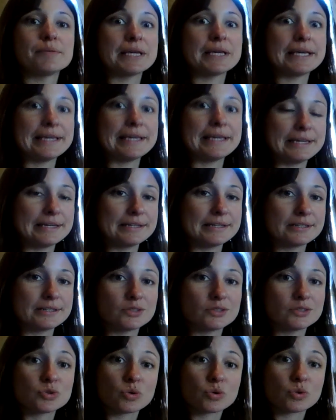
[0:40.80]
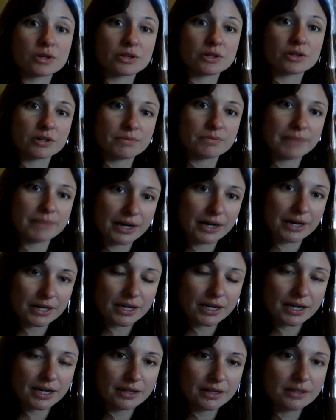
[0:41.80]
In Northern
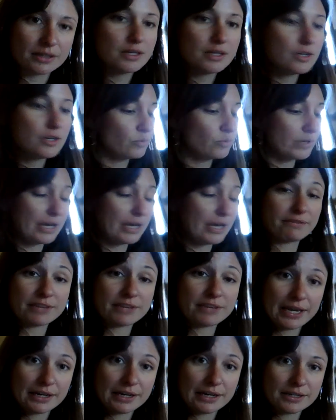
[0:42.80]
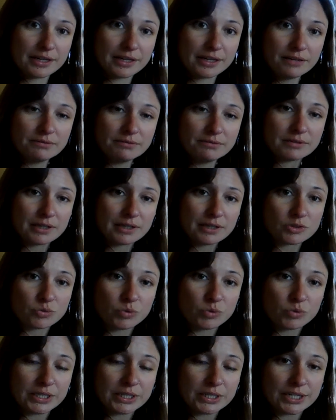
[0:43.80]
America, we have Canada, that's
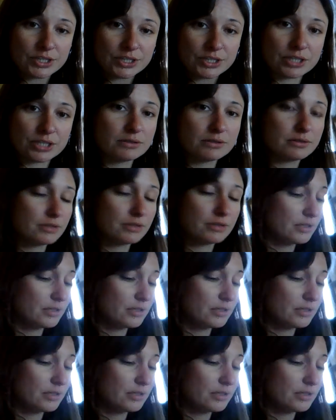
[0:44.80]
one nation.